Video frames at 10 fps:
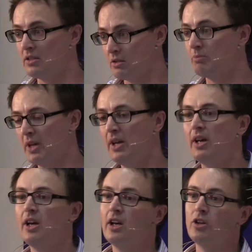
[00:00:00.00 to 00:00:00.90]
So
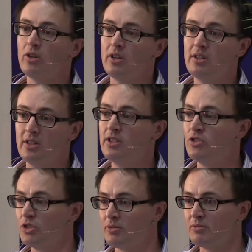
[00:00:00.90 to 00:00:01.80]
you know, th this
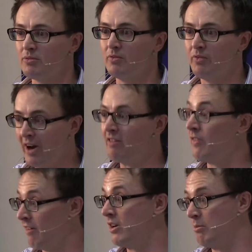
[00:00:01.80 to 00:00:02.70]
is just
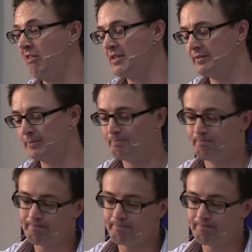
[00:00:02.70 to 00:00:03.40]
very, very impressive.